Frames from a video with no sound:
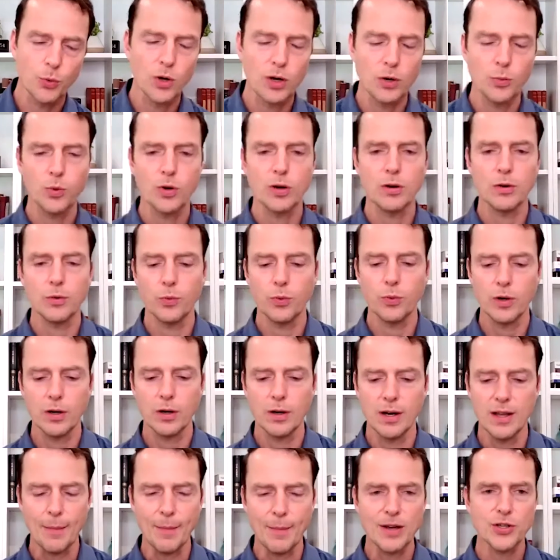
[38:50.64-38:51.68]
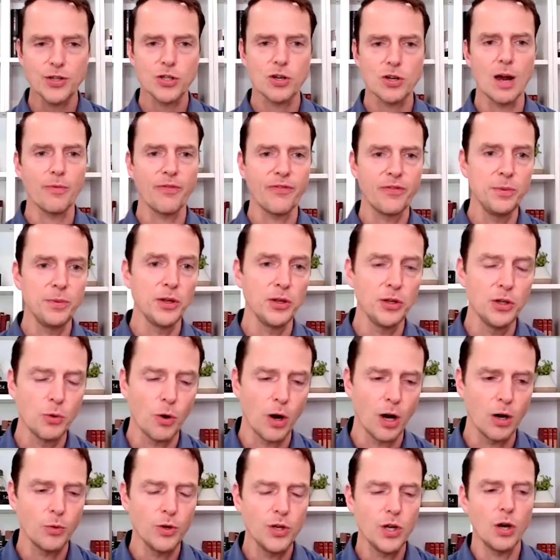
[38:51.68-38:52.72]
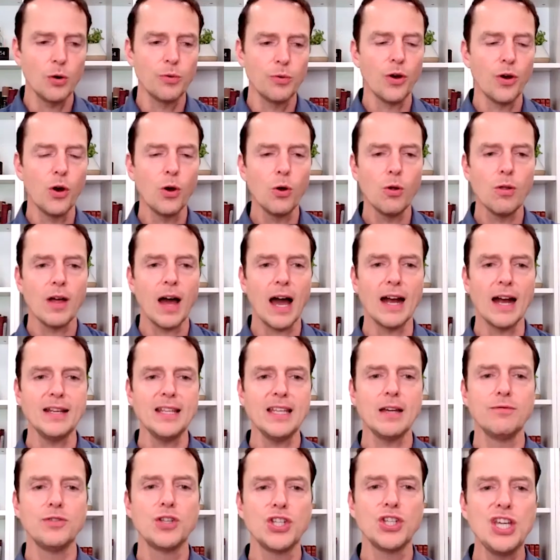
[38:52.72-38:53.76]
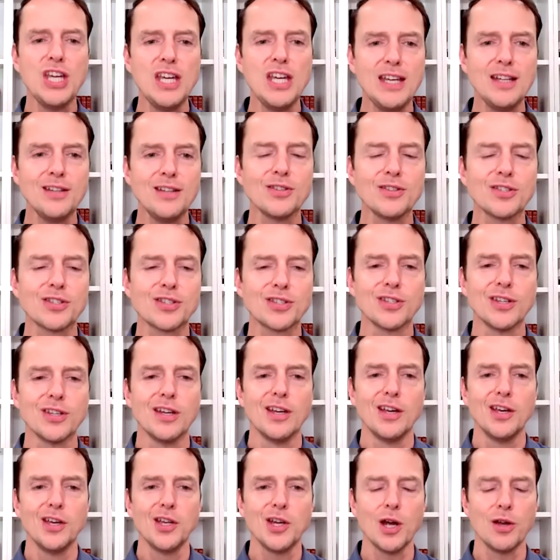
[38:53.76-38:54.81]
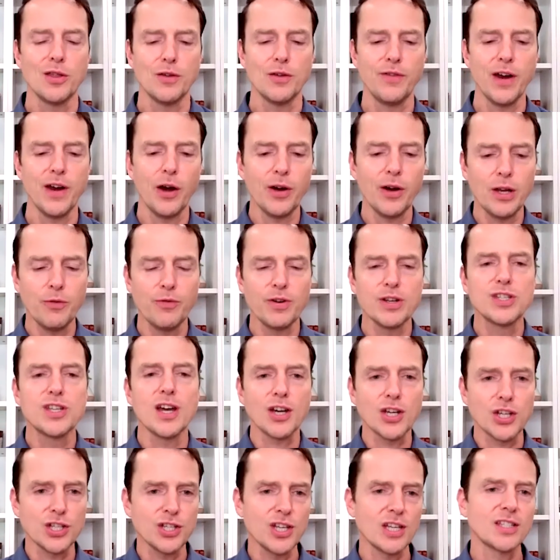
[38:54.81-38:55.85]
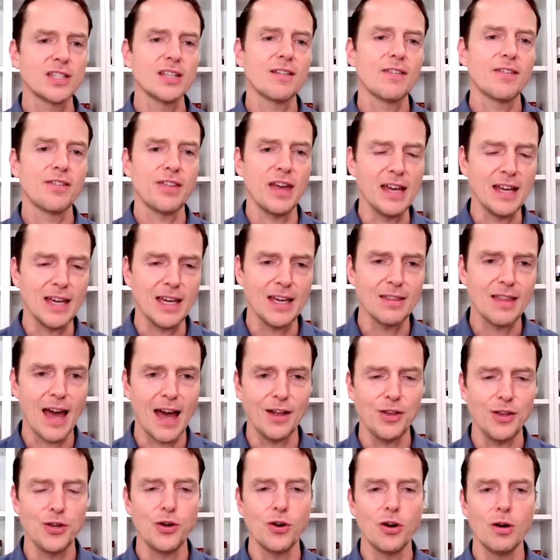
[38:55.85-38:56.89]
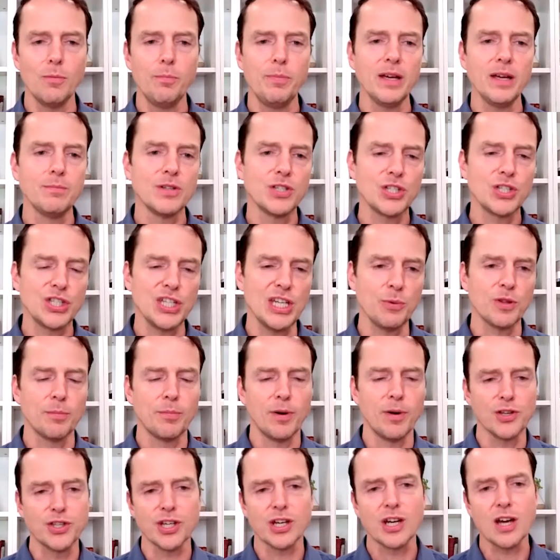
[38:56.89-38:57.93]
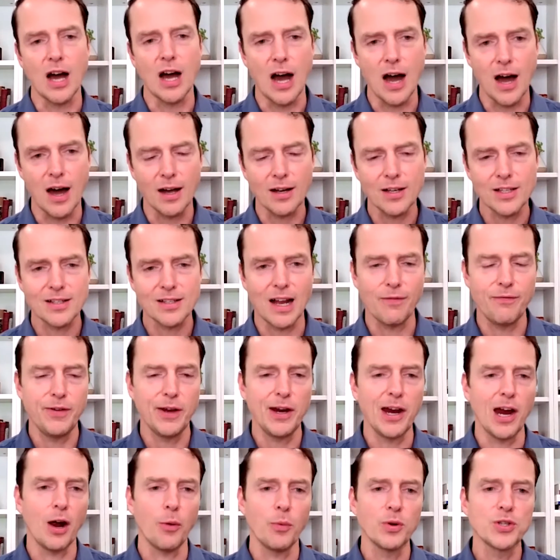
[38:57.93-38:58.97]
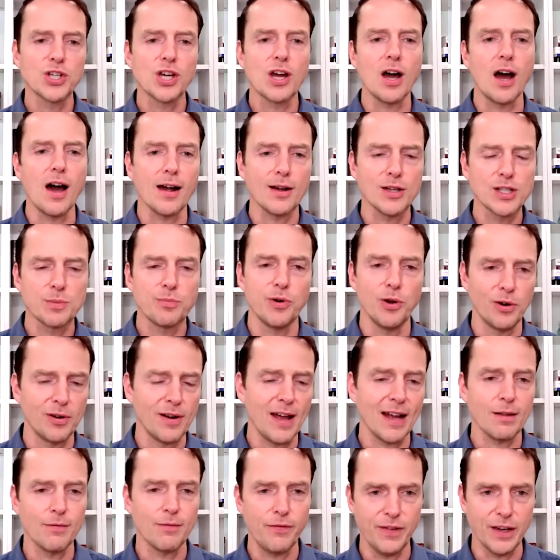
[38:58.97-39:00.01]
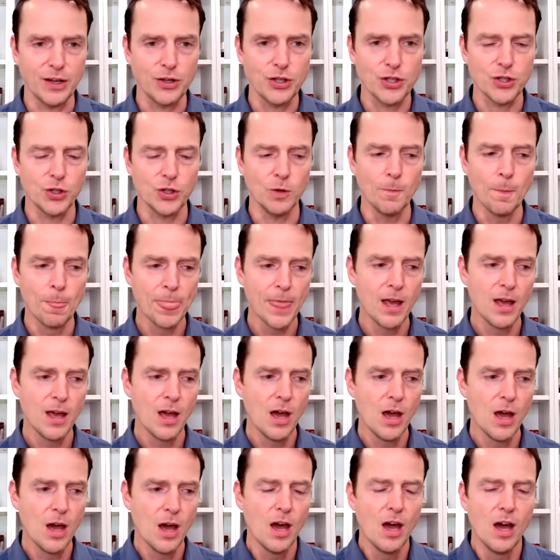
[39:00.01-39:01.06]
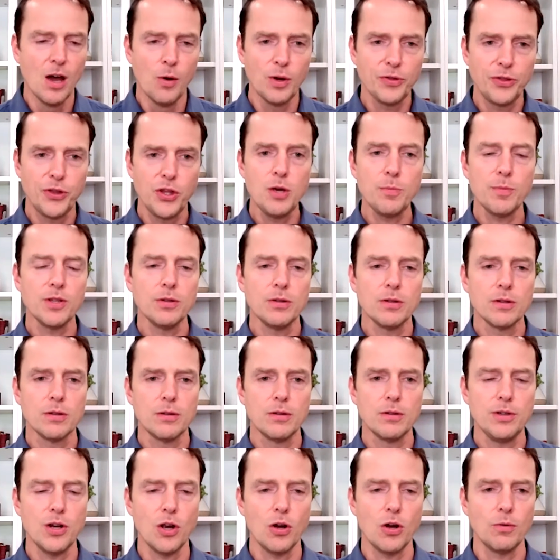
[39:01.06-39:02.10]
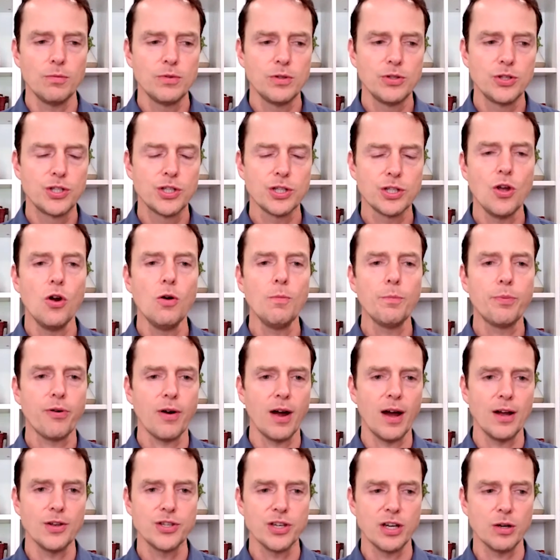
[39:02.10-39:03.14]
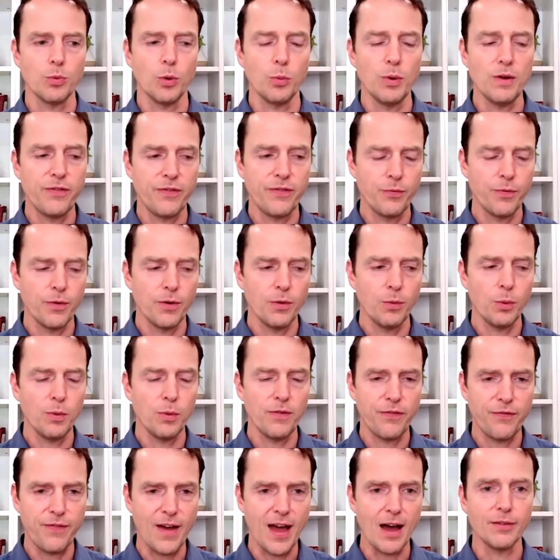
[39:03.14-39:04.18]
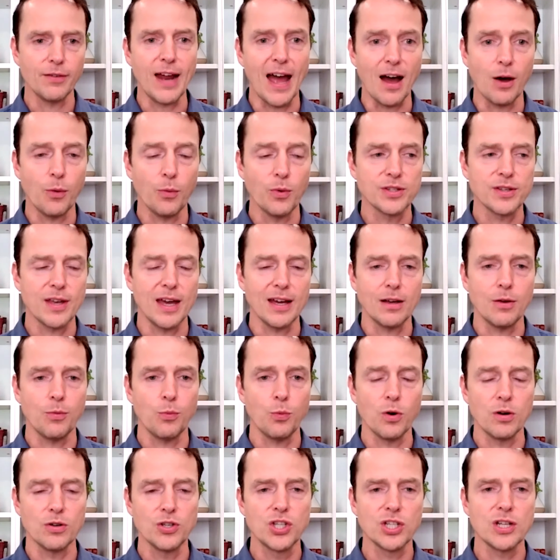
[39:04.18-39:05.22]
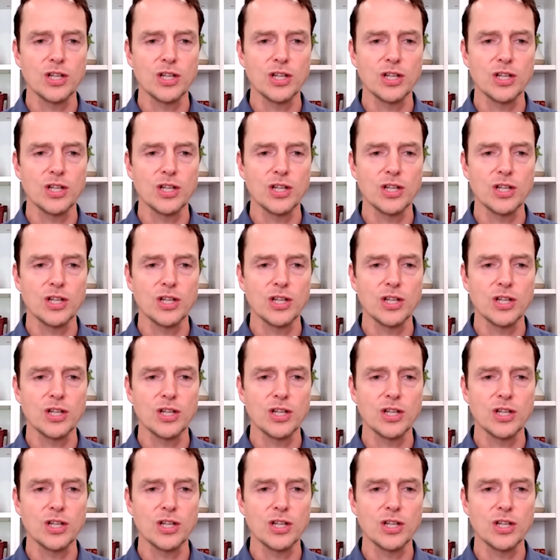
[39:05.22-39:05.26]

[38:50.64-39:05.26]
So we're, we're, we're, and I'm not sure how familiar you are, you know, the whole idea of genes you know, the very reductionistic thinking that you're a big machine with a bunch of cogs and I'll figure out which cog is broken, I can fix you. With the human, you know, genome project, what we what we found out was like we're